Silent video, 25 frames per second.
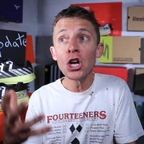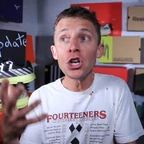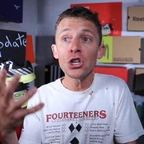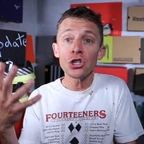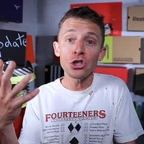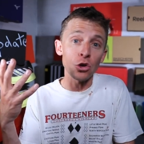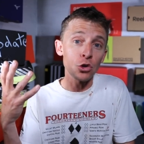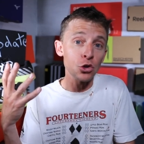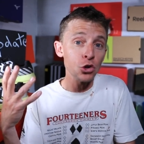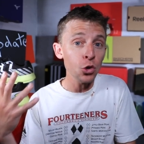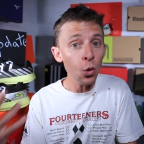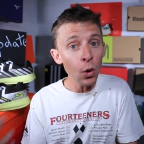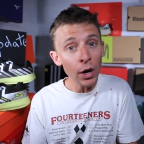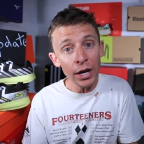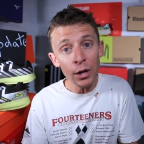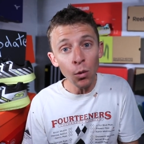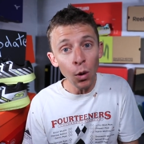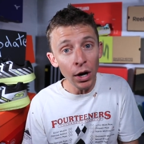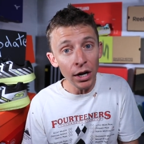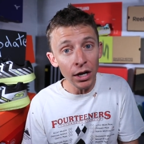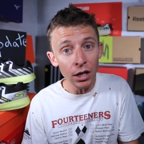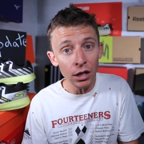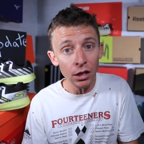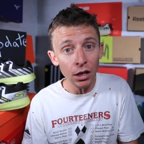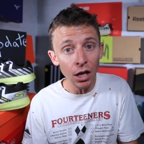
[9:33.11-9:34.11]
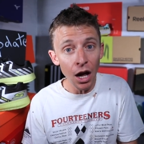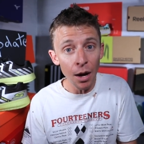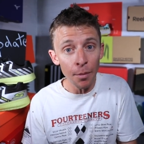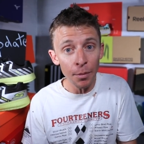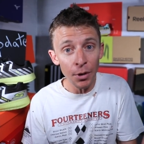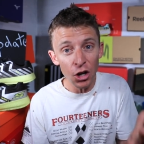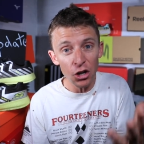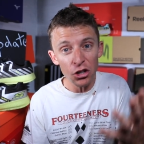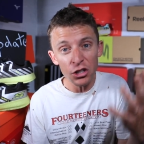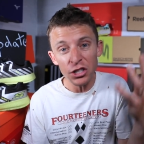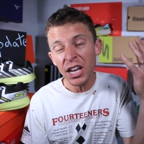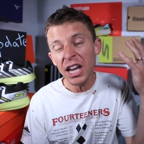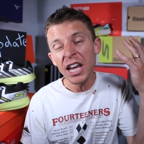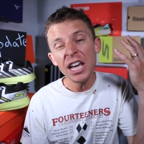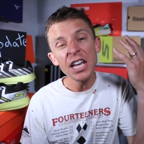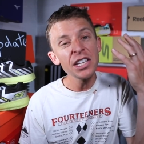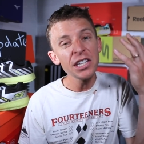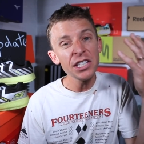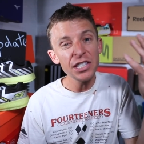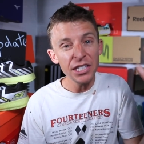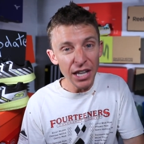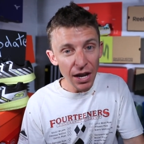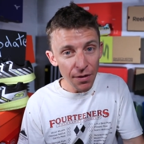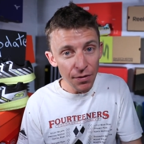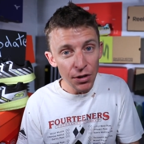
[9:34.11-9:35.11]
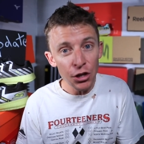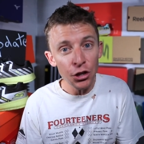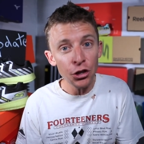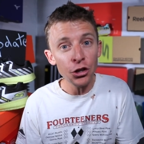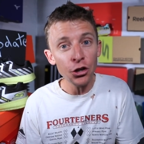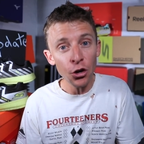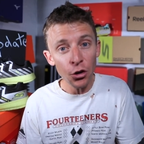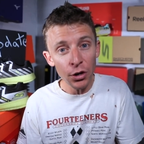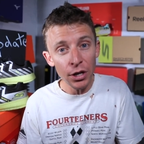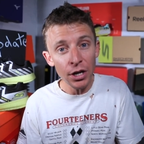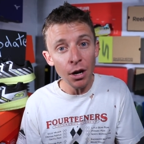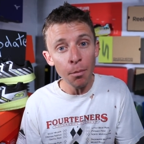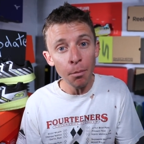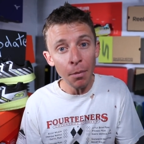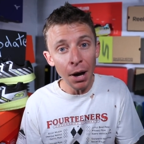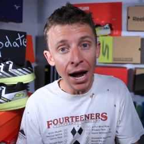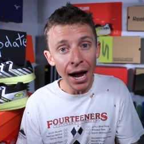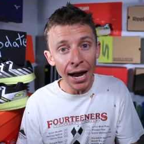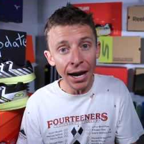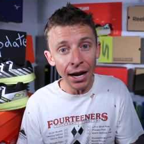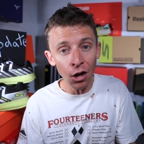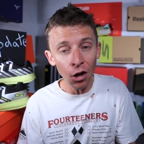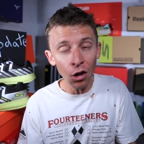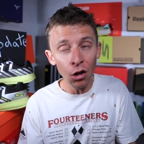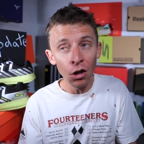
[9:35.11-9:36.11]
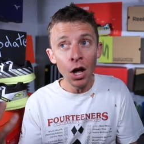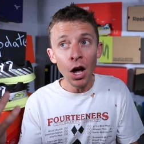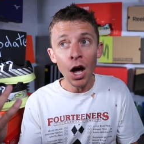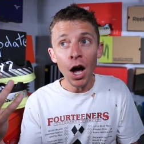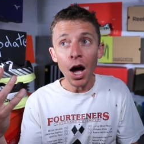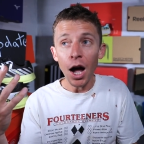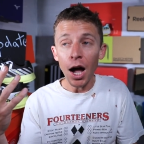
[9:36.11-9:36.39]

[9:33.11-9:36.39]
so twenty-one kilometers, seven thirty a mile,